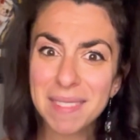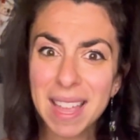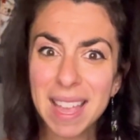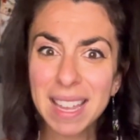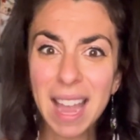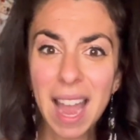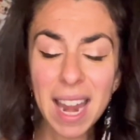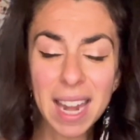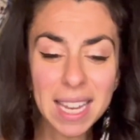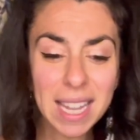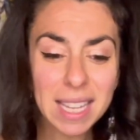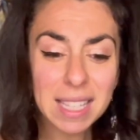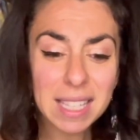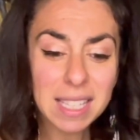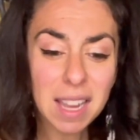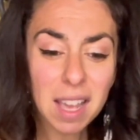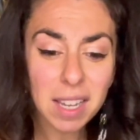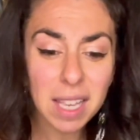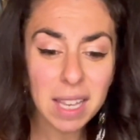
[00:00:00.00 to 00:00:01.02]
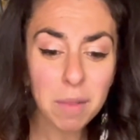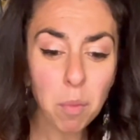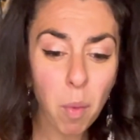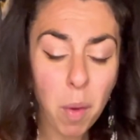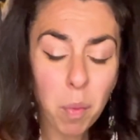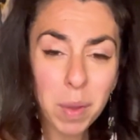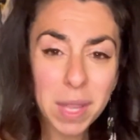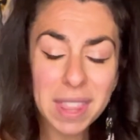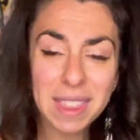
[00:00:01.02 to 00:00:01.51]
kind of get stuck in
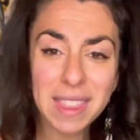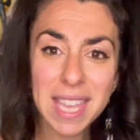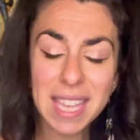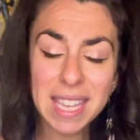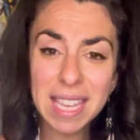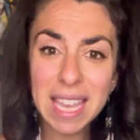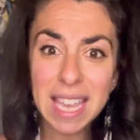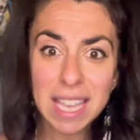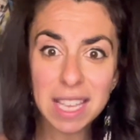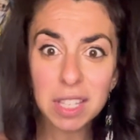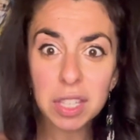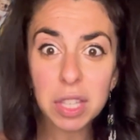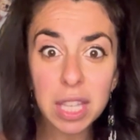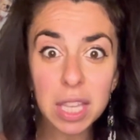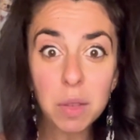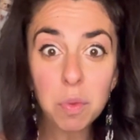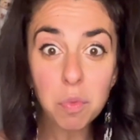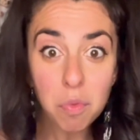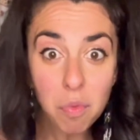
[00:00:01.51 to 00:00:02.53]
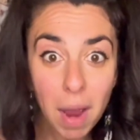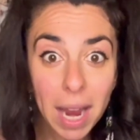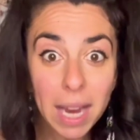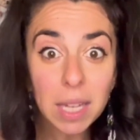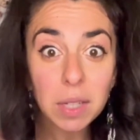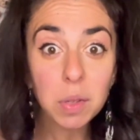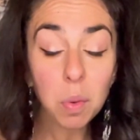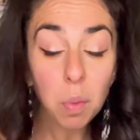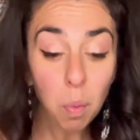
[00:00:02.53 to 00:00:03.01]
what we think is the
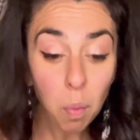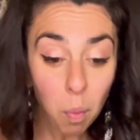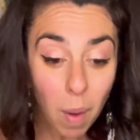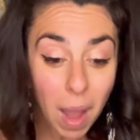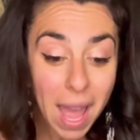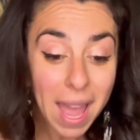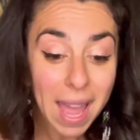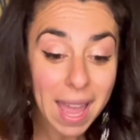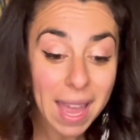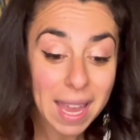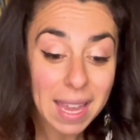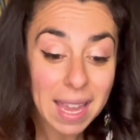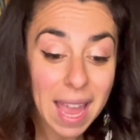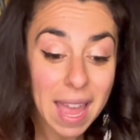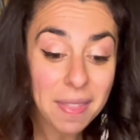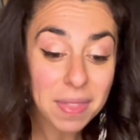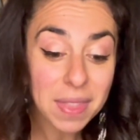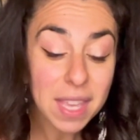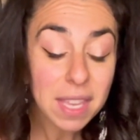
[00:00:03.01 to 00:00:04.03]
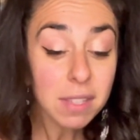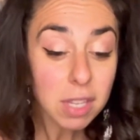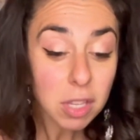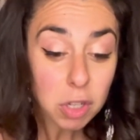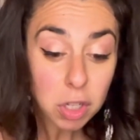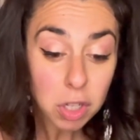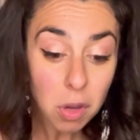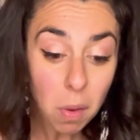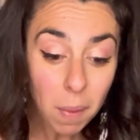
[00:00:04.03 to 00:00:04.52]
right way. And this is
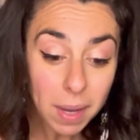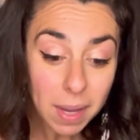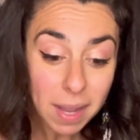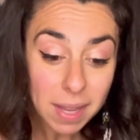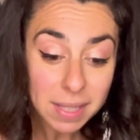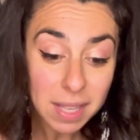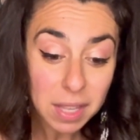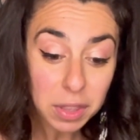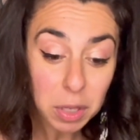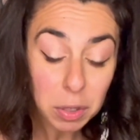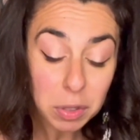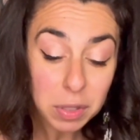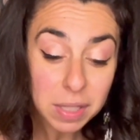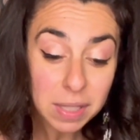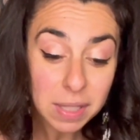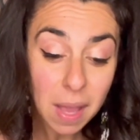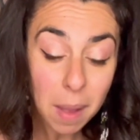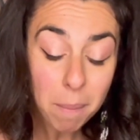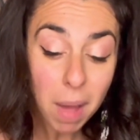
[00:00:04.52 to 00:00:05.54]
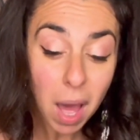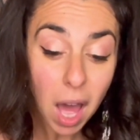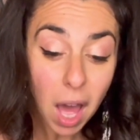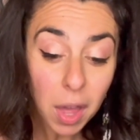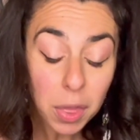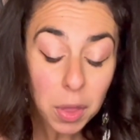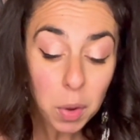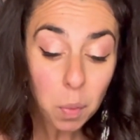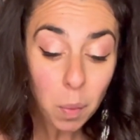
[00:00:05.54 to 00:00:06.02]
showing us that there's some
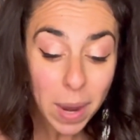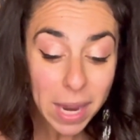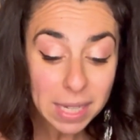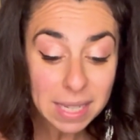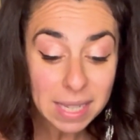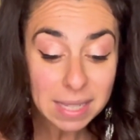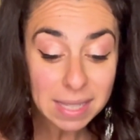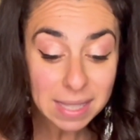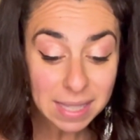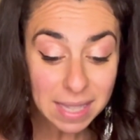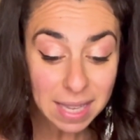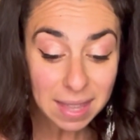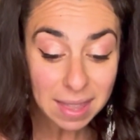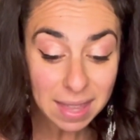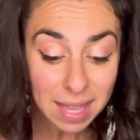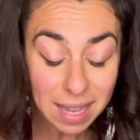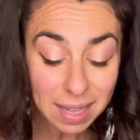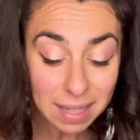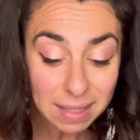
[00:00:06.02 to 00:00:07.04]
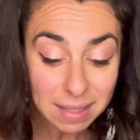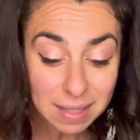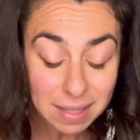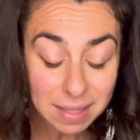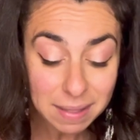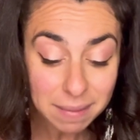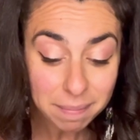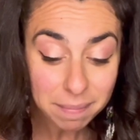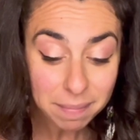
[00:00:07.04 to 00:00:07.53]
other way to see
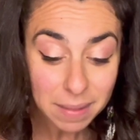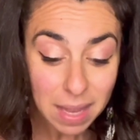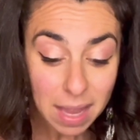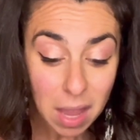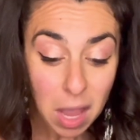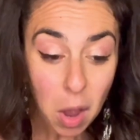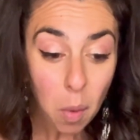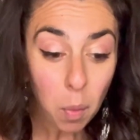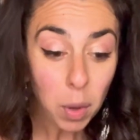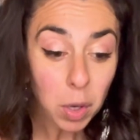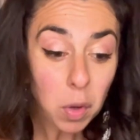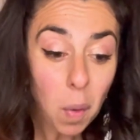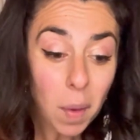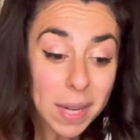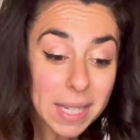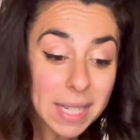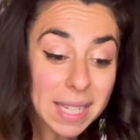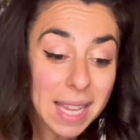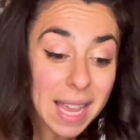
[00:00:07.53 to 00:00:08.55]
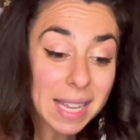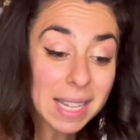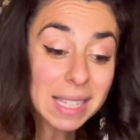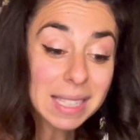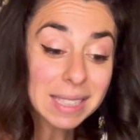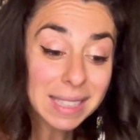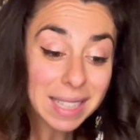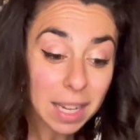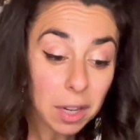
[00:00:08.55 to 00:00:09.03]
things. We're going to get
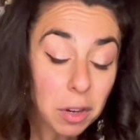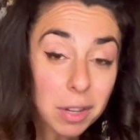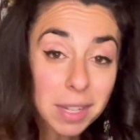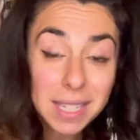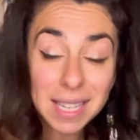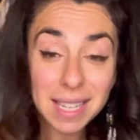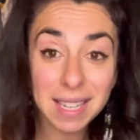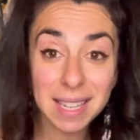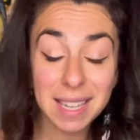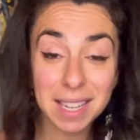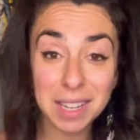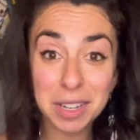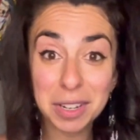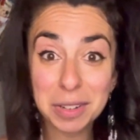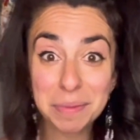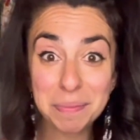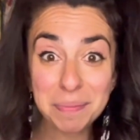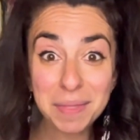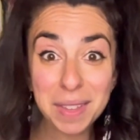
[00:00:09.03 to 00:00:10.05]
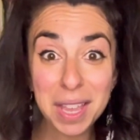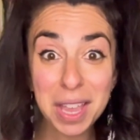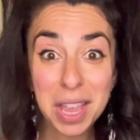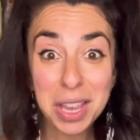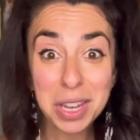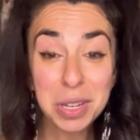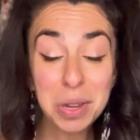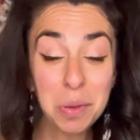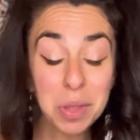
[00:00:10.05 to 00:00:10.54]
clarity here.
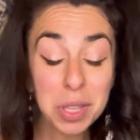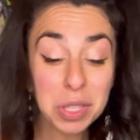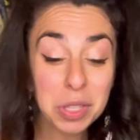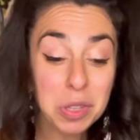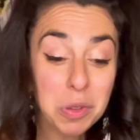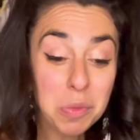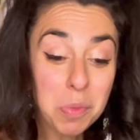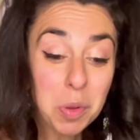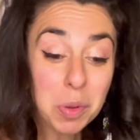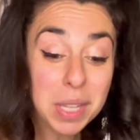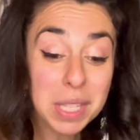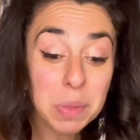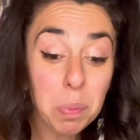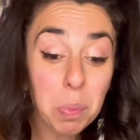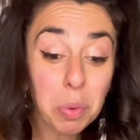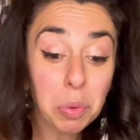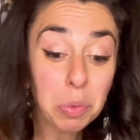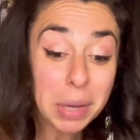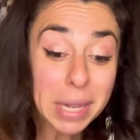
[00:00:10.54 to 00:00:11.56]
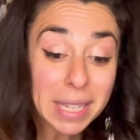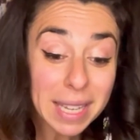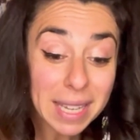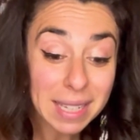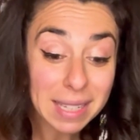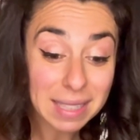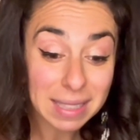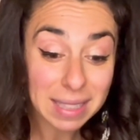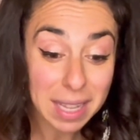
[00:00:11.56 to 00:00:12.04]
You know, this new moon is
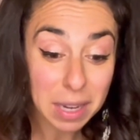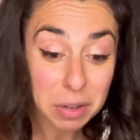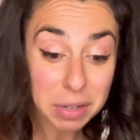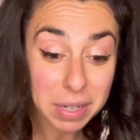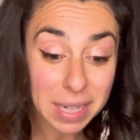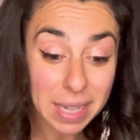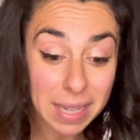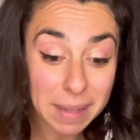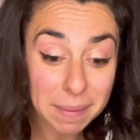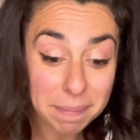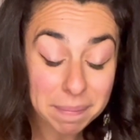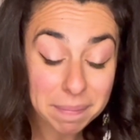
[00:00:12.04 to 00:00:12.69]
bringing clarity.